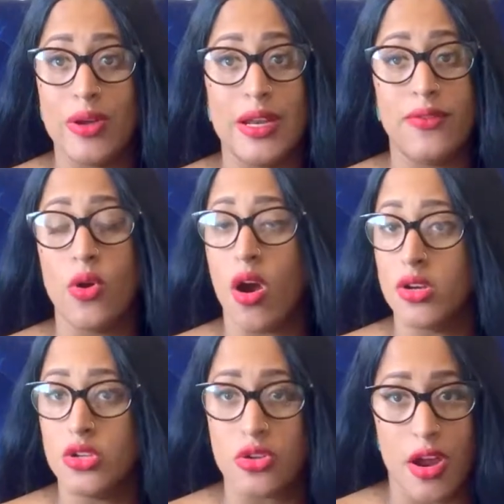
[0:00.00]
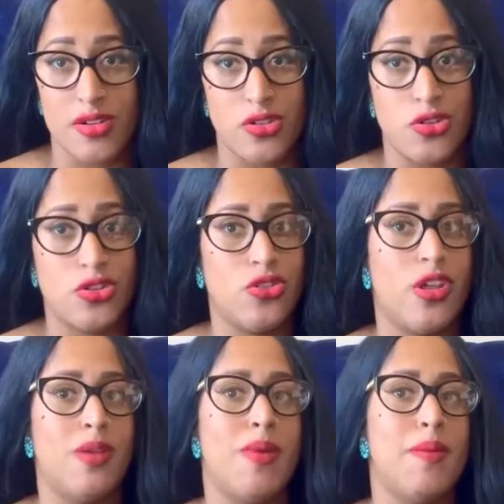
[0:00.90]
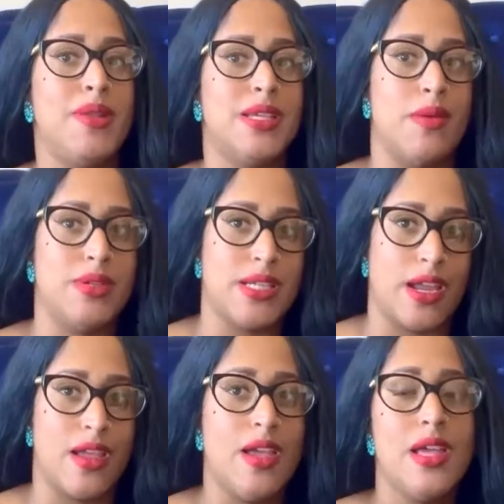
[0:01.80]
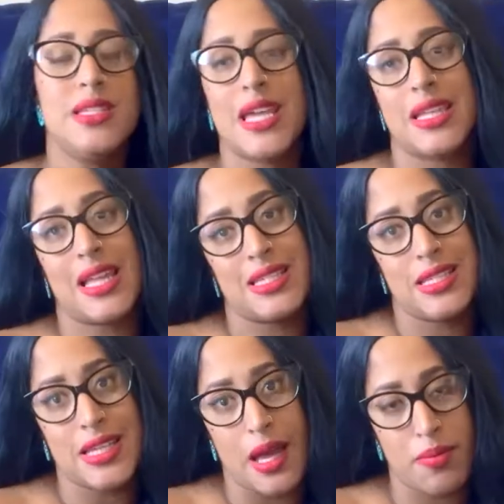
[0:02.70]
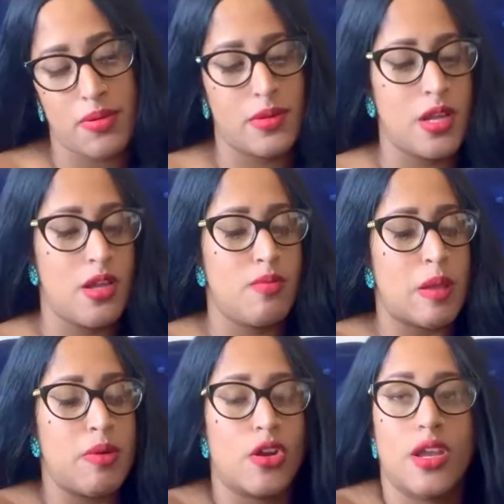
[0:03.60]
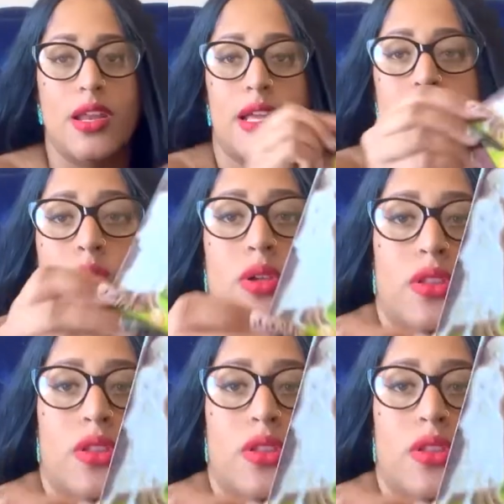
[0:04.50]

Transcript: And if you are desiring to do so, then it may be time to take that step. Maybe you're connecting with